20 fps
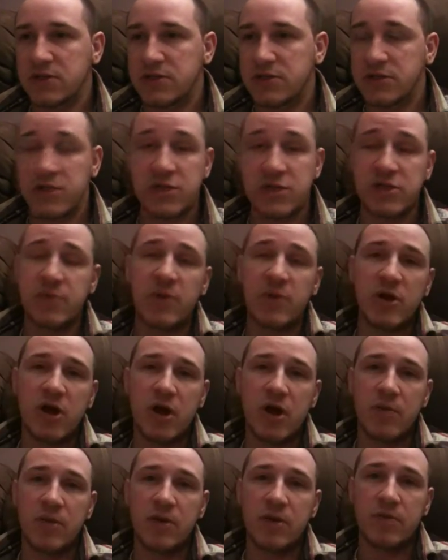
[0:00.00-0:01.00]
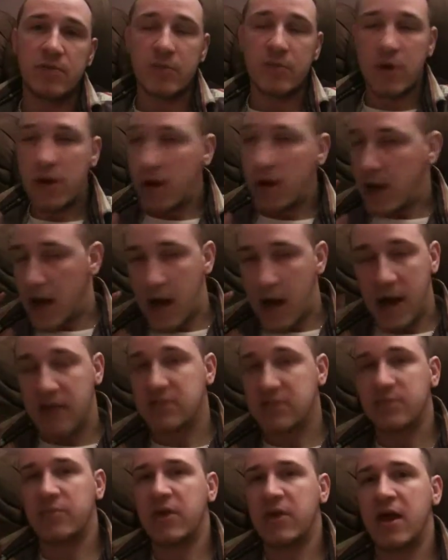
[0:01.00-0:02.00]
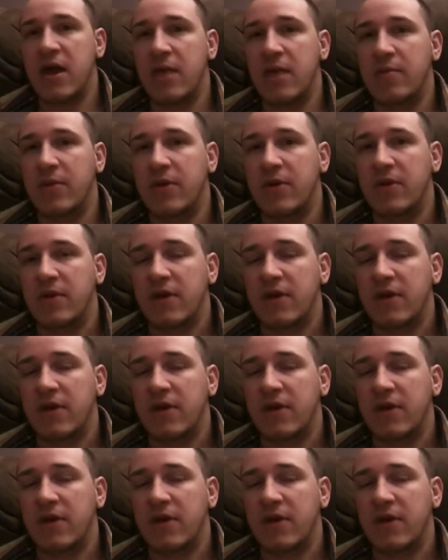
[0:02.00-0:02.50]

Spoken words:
Shinji Mikami, awesome game.